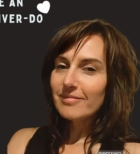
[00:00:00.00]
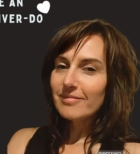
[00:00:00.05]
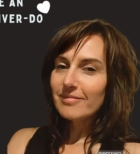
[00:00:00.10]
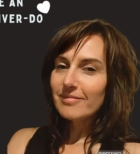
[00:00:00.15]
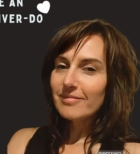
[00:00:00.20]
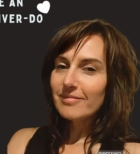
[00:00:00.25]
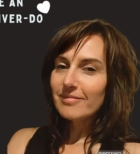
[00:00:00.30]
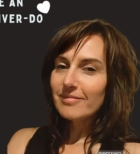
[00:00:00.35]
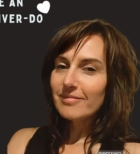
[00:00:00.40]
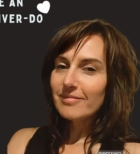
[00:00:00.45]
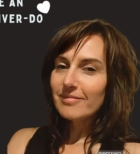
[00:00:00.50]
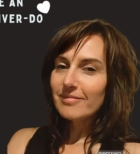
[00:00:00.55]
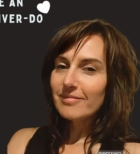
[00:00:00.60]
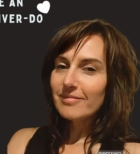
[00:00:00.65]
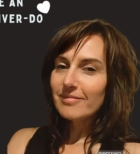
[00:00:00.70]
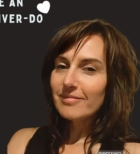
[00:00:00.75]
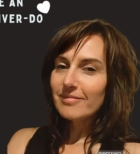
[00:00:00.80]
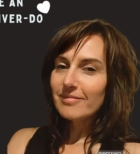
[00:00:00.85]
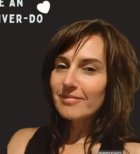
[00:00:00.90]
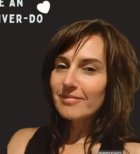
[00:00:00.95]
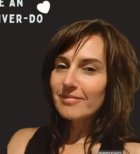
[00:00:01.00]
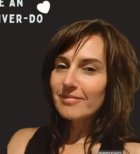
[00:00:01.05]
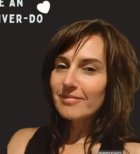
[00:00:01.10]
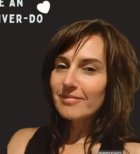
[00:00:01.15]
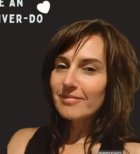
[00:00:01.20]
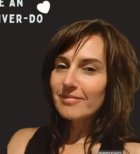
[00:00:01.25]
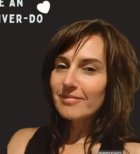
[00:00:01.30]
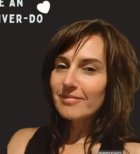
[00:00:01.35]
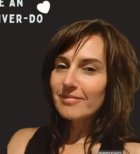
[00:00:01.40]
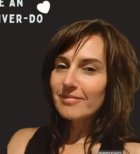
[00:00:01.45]

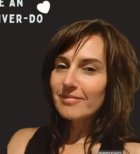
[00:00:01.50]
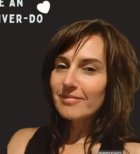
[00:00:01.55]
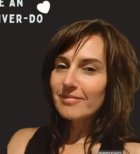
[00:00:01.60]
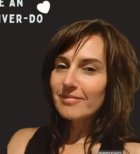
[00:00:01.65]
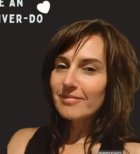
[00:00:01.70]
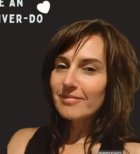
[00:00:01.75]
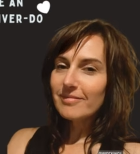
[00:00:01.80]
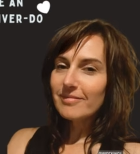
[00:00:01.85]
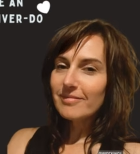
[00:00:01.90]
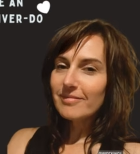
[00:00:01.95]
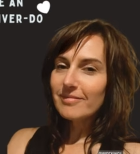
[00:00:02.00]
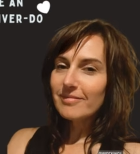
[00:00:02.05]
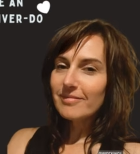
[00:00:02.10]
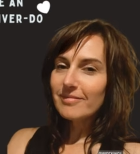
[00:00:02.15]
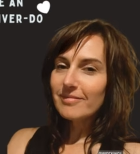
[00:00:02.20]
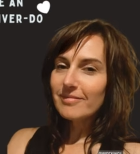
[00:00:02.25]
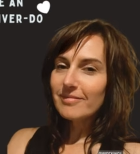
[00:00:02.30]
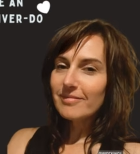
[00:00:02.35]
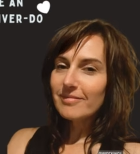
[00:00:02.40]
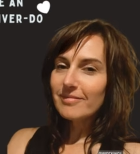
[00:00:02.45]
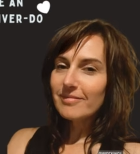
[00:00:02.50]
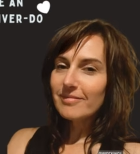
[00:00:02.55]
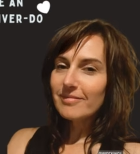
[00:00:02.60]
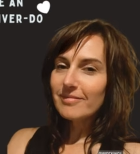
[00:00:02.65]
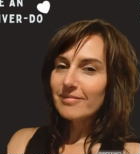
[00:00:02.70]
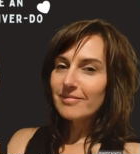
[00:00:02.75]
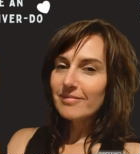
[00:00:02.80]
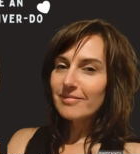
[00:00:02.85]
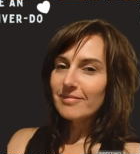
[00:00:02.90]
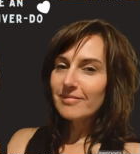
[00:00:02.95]

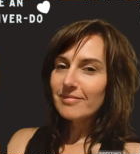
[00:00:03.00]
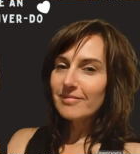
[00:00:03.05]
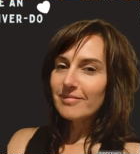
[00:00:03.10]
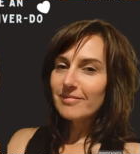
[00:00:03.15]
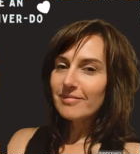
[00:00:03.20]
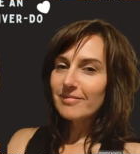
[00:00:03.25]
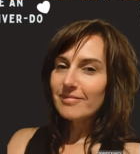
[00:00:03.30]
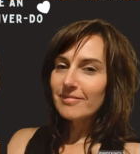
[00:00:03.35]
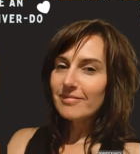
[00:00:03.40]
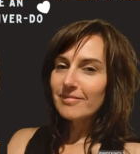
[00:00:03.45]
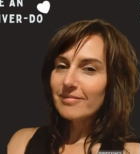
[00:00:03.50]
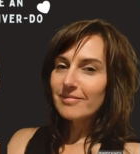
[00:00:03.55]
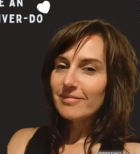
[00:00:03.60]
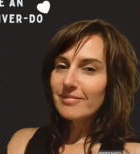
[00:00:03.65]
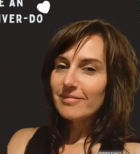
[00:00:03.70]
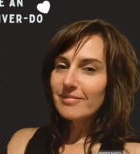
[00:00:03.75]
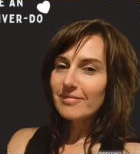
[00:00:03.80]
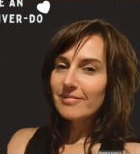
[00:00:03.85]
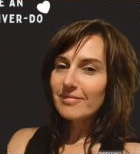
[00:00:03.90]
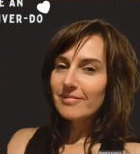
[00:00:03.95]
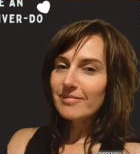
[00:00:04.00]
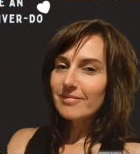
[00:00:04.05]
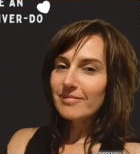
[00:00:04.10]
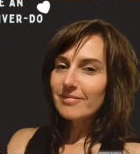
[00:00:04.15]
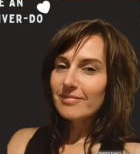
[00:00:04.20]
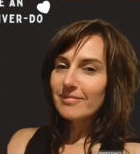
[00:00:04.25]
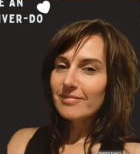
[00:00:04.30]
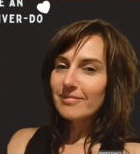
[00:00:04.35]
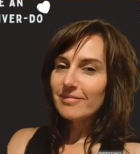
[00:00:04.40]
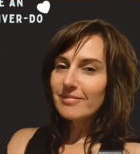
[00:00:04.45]

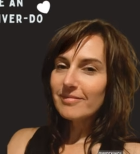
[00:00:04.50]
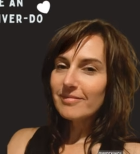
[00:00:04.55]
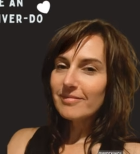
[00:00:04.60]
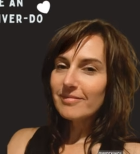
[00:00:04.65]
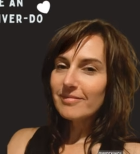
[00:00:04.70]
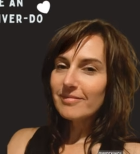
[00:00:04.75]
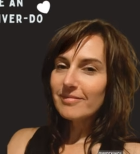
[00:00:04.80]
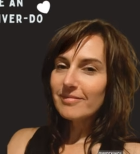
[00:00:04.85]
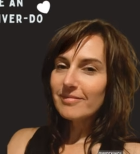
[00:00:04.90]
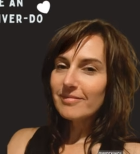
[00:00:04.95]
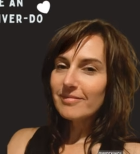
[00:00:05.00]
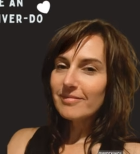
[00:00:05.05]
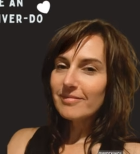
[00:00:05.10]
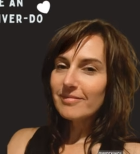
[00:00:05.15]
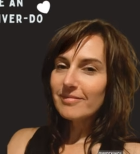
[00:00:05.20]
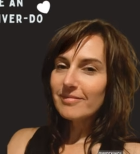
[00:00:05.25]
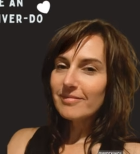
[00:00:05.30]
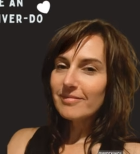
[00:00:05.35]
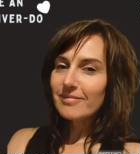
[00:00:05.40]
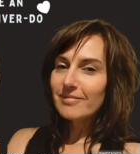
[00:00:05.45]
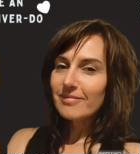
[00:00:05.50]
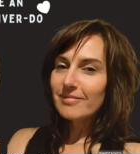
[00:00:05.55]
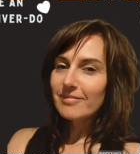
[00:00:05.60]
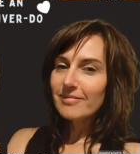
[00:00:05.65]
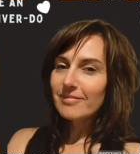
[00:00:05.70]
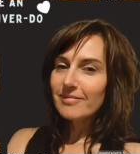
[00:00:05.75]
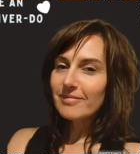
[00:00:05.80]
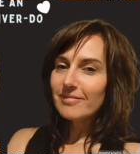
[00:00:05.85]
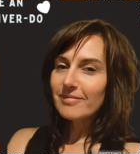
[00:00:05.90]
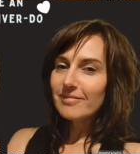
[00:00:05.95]

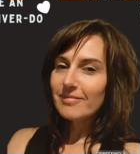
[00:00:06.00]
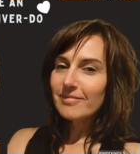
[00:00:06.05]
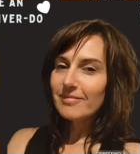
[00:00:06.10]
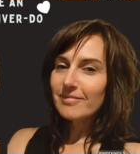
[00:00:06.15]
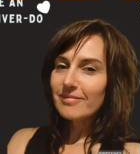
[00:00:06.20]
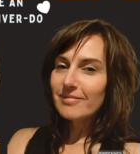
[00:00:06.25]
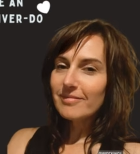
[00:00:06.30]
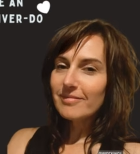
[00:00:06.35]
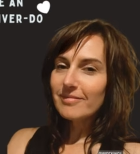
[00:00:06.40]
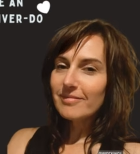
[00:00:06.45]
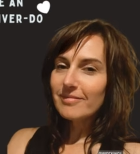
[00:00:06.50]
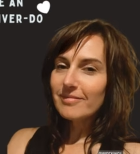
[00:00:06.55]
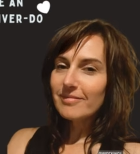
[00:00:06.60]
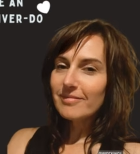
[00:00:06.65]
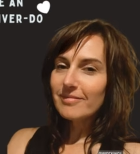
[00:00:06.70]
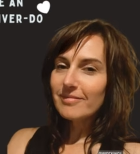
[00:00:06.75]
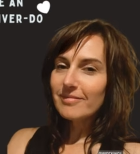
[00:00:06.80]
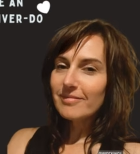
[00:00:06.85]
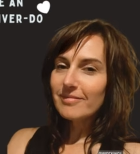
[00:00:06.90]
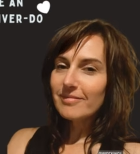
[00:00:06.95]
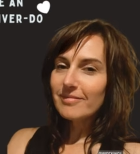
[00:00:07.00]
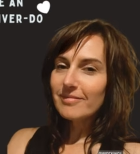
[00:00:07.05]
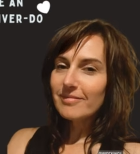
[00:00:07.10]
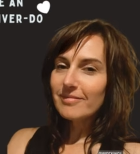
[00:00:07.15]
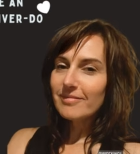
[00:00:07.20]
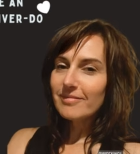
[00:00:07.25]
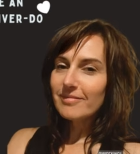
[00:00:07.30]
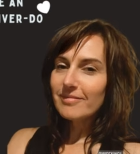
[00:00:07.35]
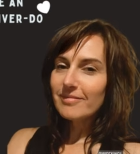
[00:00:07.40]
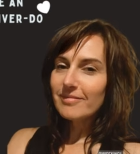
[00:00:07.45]

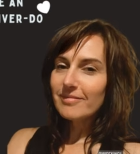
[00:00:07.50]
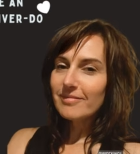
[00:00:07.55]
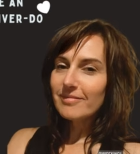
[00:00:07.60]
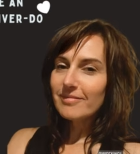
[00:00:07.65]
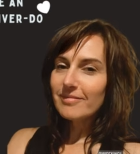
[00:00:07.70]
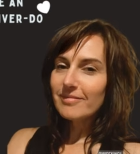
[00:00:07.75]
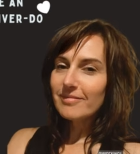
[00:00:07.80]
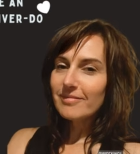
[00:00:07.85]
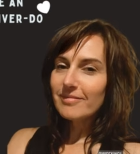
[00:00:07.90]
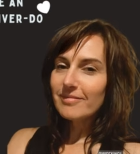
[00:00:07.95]
[no speech]